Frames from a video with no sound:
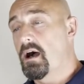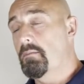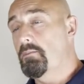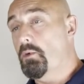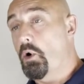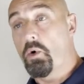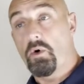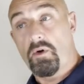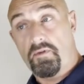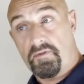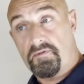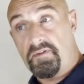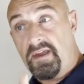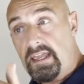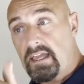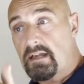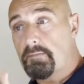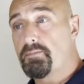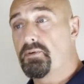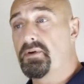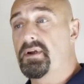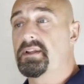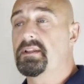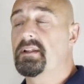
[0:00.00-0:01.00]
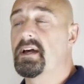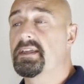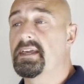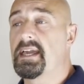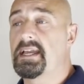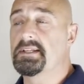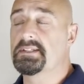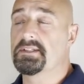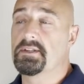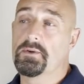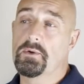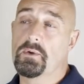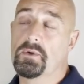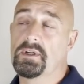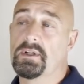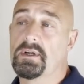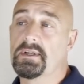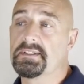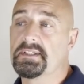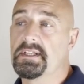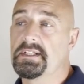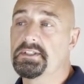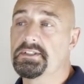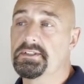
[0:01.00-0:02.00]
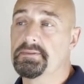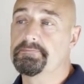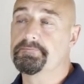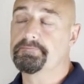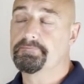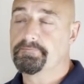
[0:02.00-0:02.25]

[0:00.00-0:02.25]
or a fingerprint against an organisation.